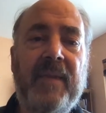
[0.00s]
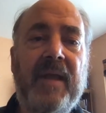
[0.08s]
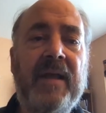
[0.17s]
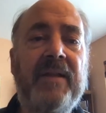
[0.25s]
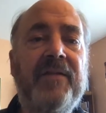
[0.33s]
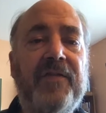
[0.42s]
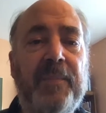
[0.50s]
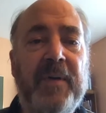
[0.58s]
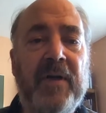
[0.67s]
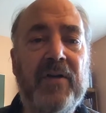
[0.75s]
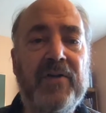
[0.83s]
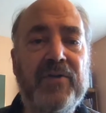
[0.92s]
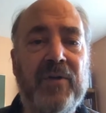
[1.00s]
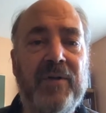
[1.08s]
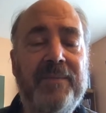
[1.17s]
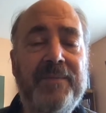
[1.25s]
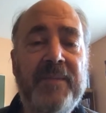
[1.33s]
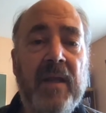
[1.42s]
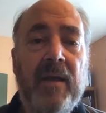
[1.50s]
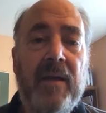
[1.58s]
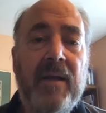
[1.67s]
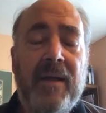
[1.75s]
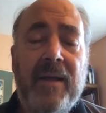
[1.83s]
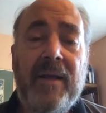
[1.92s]
And the spiritual.
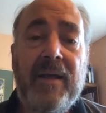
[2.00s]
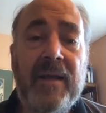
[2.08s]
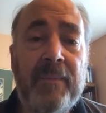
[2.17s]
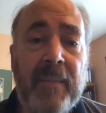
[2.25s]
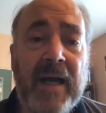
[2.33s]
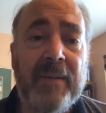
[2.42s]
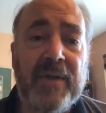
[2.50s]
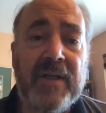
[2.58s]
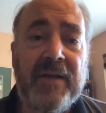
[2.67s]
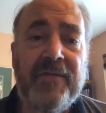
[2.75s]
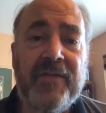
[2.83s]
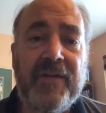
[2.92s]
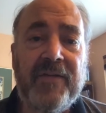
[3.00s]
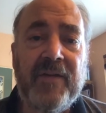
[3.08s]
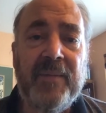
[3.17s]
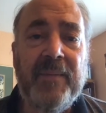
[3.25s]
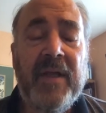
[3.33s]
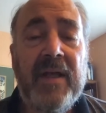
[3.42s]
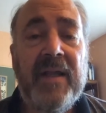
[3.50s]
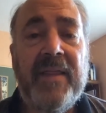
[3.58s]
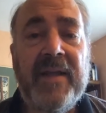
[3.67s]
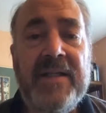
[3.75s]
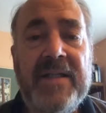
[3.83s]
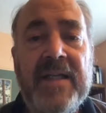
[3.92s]
In my belief system,
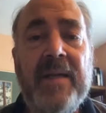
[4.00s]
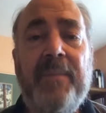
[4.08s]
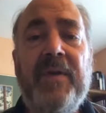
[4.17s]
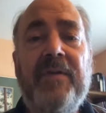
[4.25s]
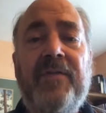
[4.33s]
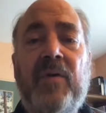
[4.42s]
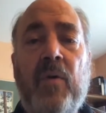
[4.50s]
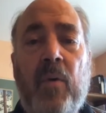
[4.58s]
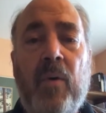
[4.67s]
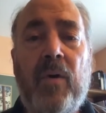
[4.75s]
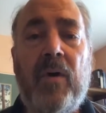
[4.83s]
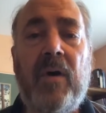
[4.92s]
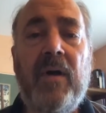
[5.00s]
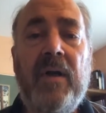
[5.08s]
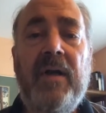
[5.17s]
The deepest core